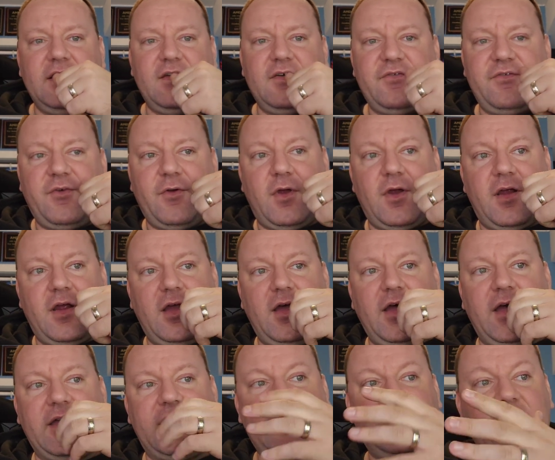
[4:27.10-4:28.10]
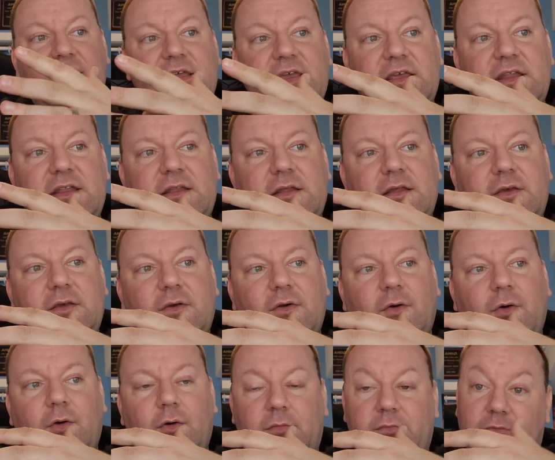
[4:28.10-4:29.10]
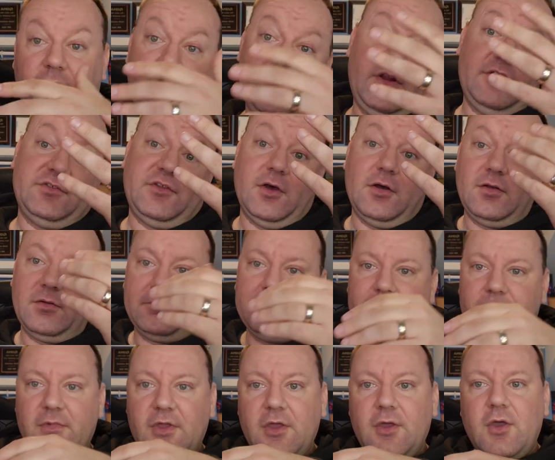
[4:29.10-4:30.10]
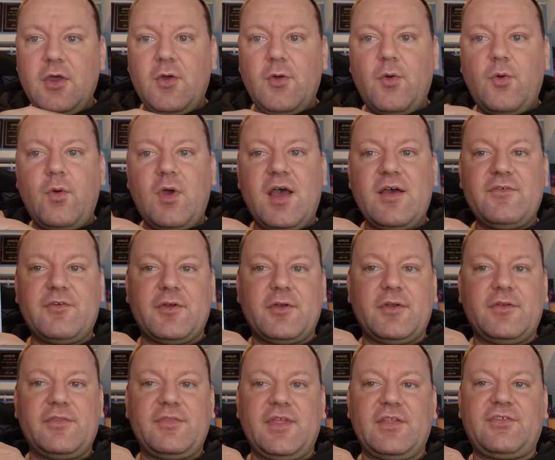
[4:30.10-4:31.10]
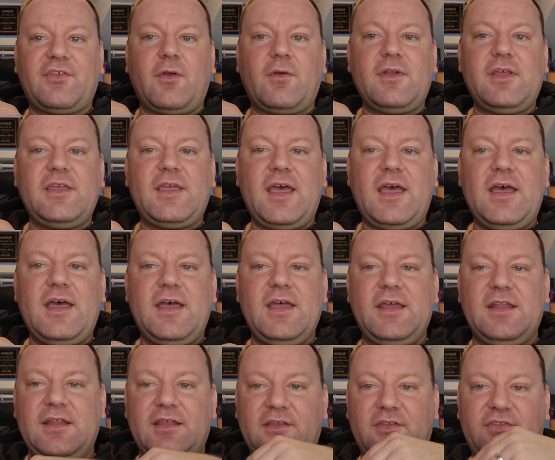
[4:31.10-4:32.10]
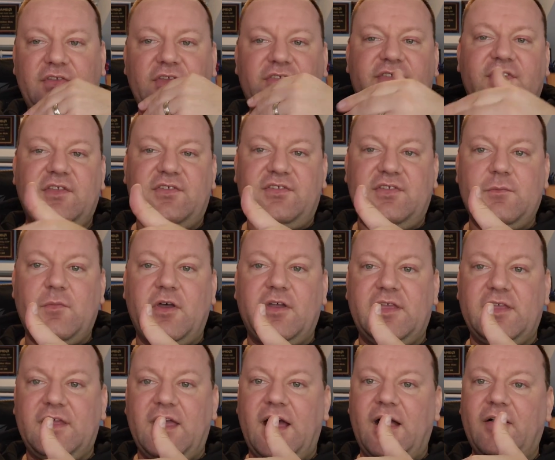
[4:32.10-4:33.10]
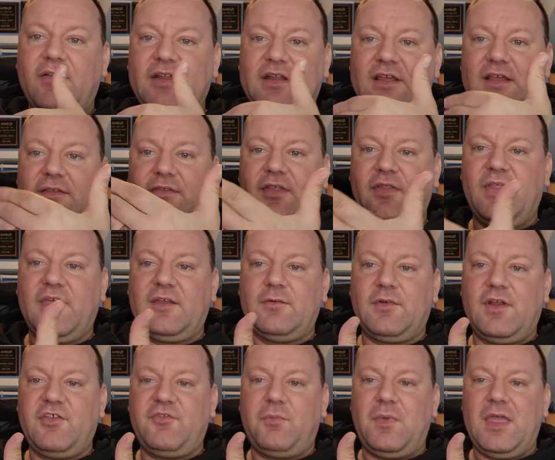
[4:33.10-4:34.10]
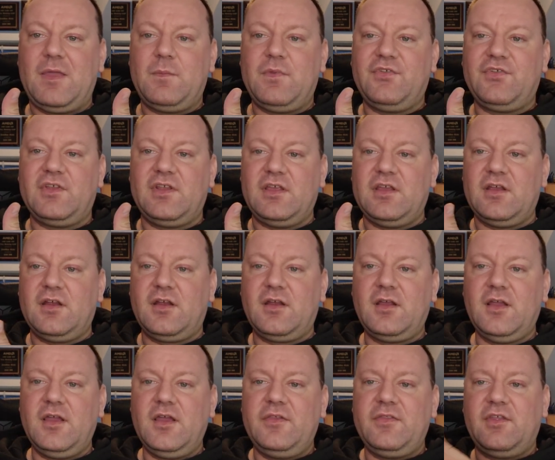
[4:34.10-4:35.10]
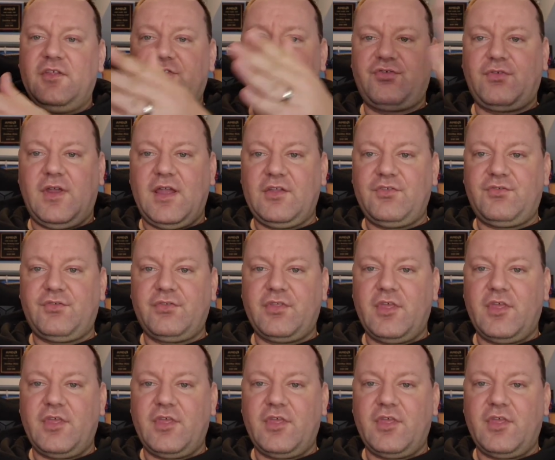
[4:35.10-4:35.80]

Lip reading: for a kid or an adult, whoever, that's already got an existing sea monkey colony. Then they can raise babies in here, then transfer